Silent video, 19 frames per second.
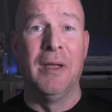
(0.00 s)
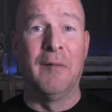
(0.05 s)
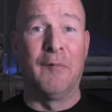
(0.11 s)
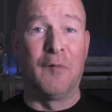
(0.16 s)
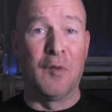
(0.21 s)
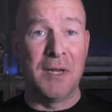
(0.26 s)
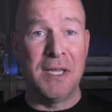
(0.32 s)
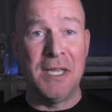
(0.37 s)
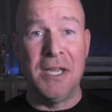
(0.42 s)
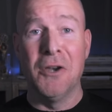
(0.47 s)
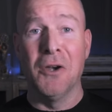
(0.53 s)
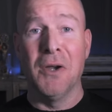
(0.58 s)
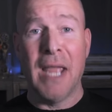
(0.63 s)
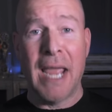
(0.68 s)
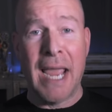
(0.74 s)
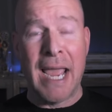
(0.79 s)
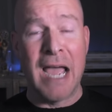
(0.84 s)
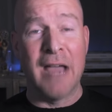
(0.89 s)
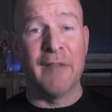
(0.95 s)
For a year and
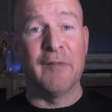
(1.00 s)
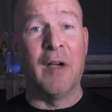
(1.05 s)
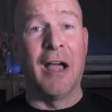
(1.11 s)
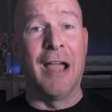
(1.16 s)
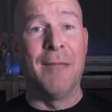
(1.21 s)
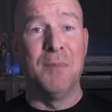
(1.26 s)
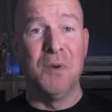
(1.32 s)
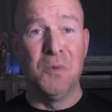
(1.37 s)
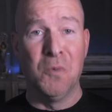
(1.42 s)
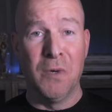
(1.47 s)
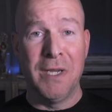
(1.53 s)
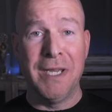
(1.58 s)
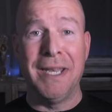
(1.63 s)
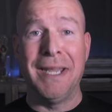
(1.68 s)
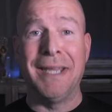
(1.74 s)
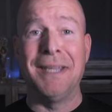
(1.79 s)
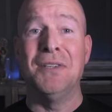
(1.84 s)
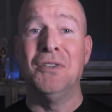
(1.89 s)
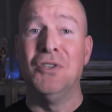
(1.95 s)
a half, I've been
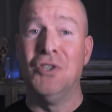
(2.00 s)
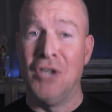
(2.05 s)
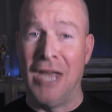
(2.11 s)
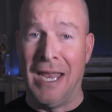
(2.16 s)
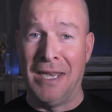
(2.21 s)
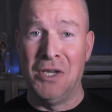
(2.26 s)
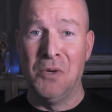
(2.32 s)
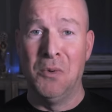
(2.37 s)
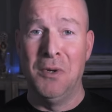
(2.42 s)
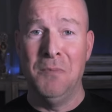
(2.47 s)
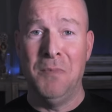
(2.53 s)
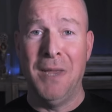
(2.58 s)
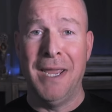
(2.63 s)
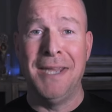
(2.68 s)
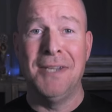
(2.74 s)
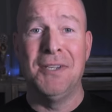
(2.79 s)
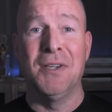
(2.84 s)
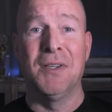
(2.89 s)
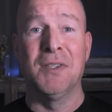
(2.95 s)
reading genuine
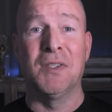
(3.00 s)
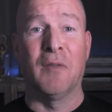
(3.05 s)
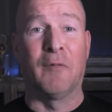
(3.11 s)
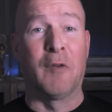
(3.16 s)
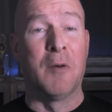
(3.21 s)
pages